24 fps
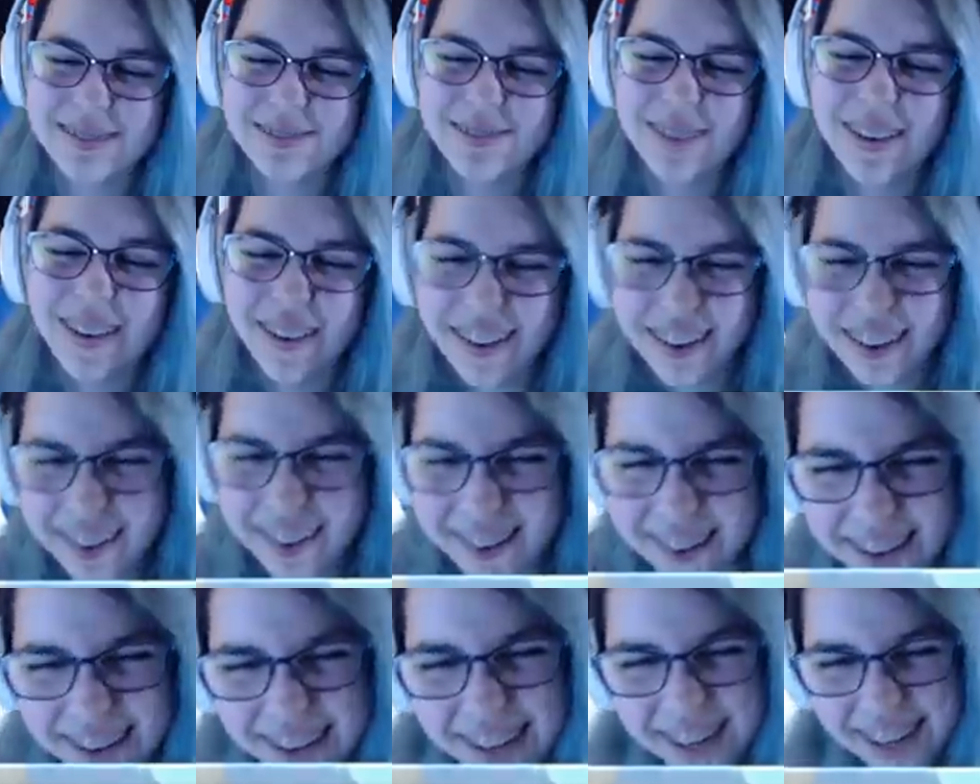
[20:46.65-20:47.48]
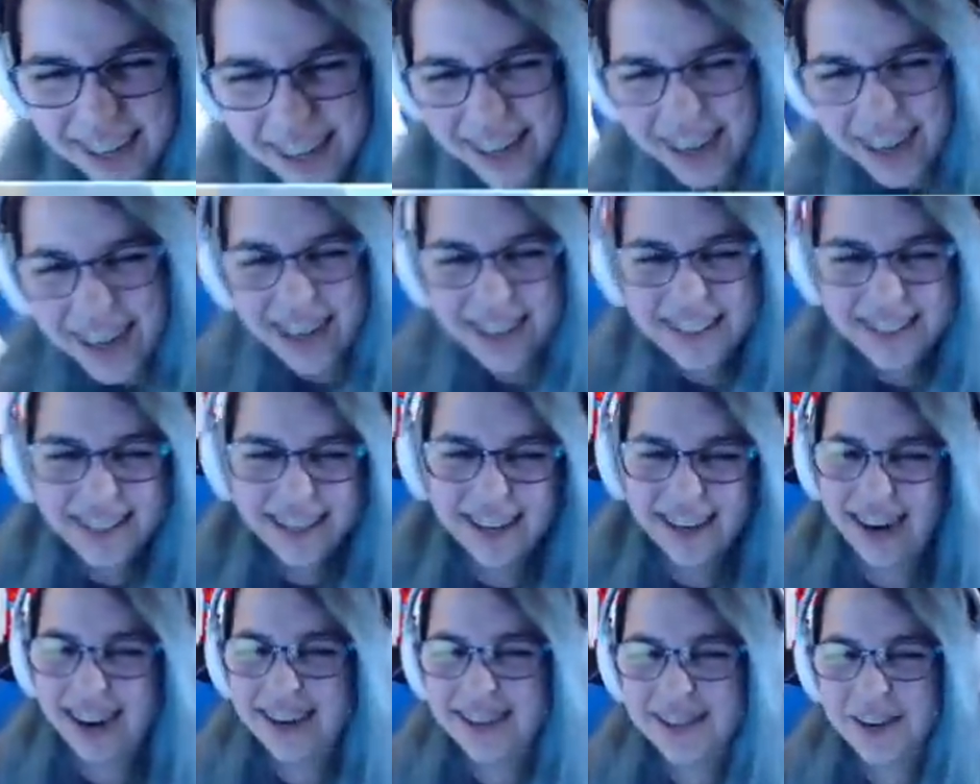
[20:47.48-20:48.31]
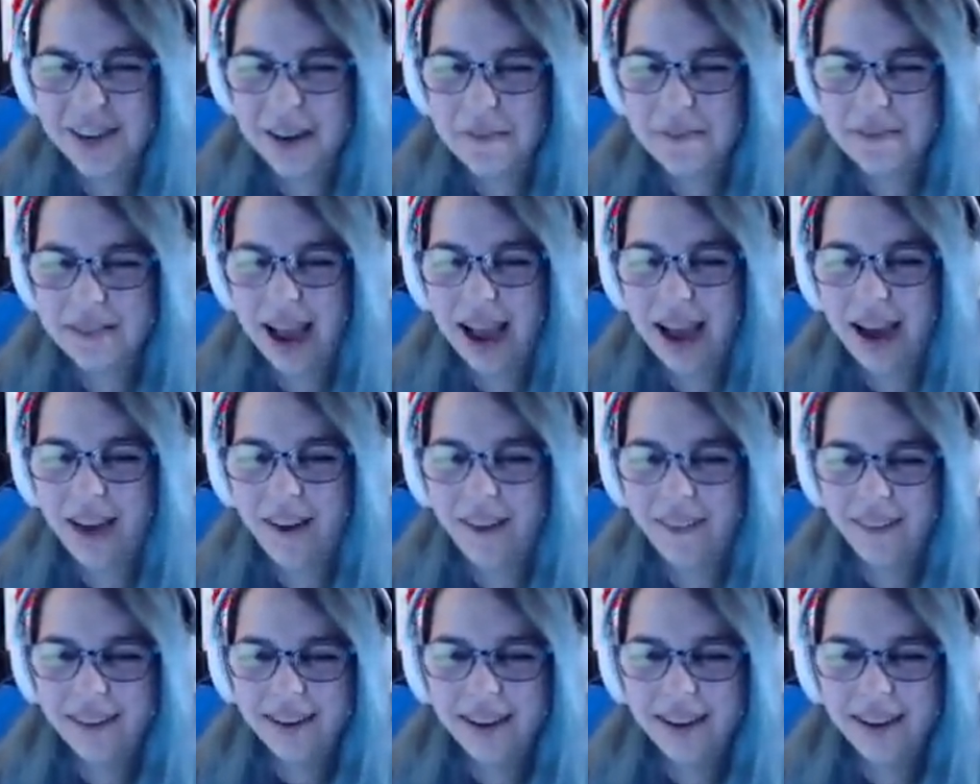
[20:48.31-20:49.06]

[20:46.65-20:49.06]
bar, and then I jumped out.